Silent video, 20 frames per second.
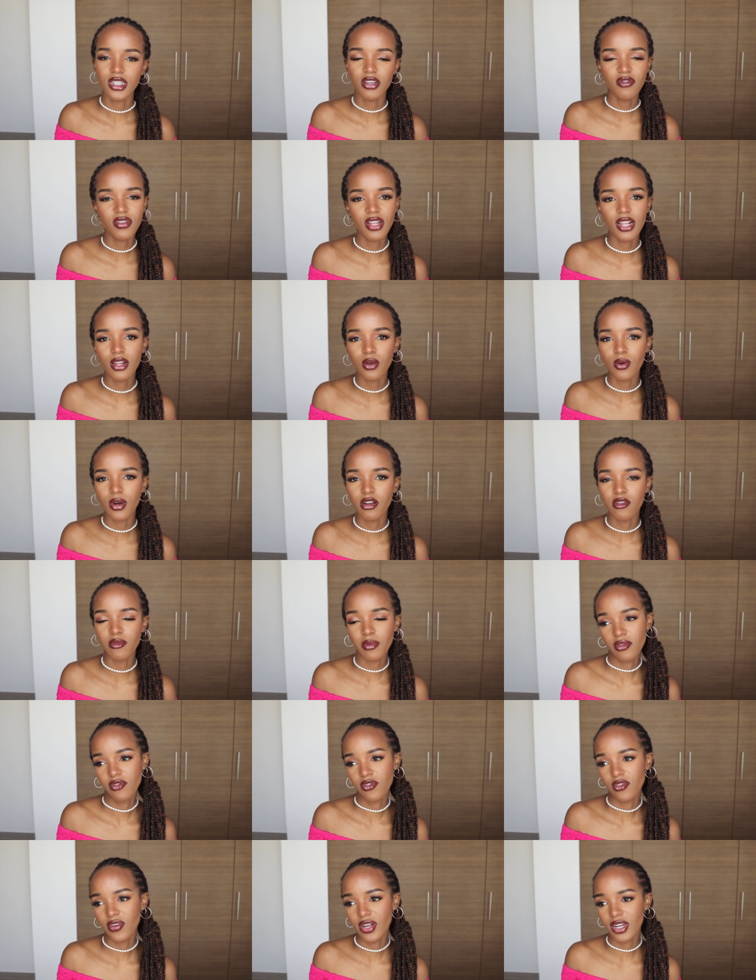definitely one of
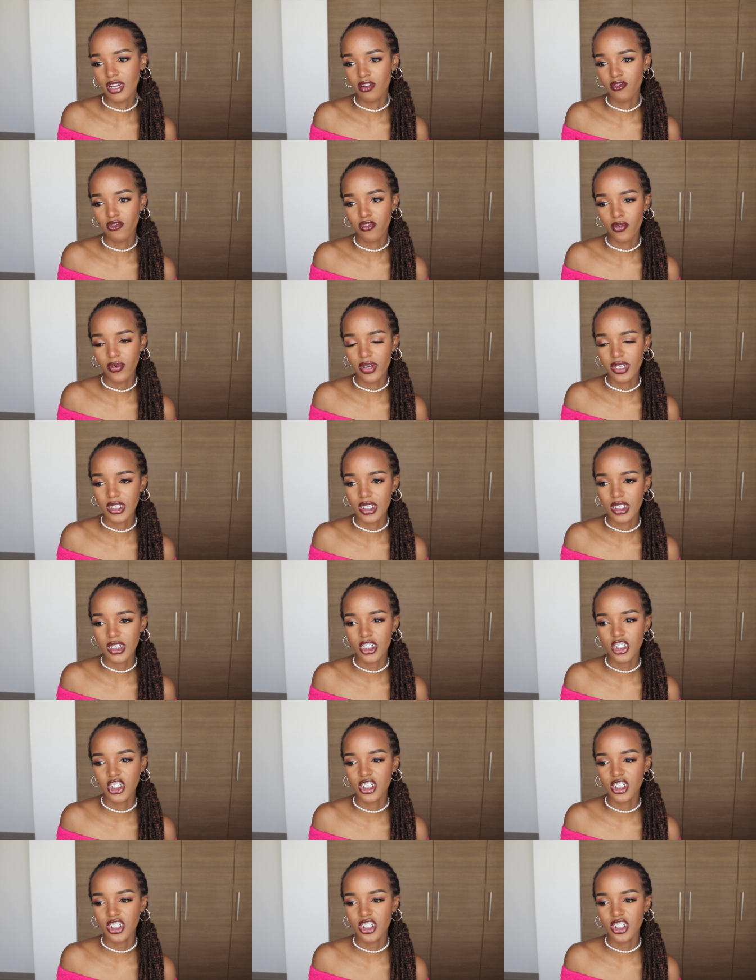my favorite influencers.